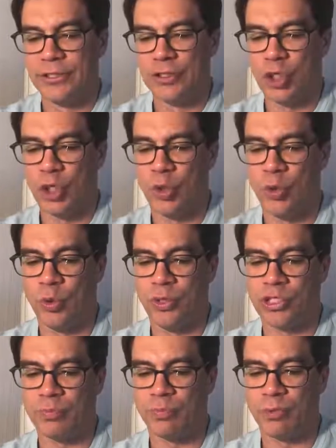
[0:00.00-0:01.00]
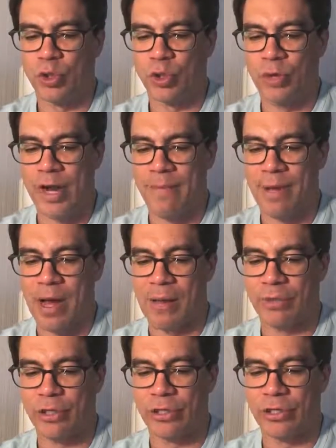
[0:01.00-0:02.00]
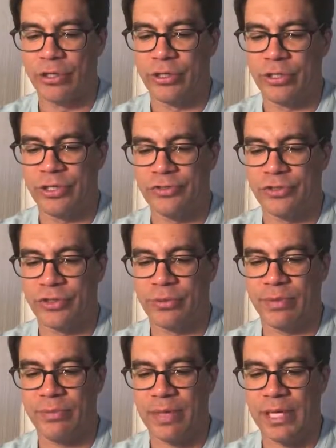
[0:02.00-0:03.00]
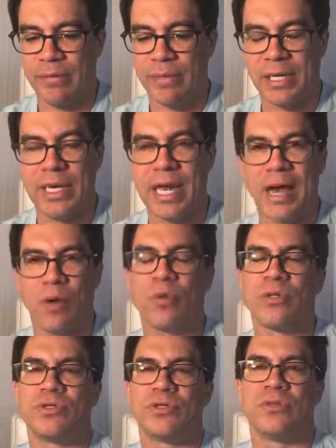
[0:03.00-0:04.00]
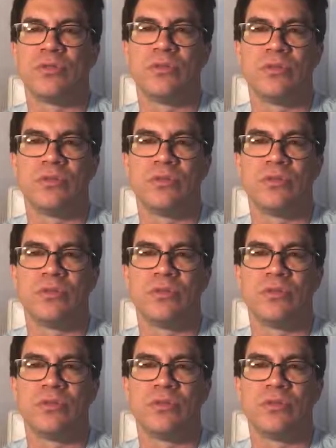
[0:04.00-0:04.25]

So this program is gonna be many, many hours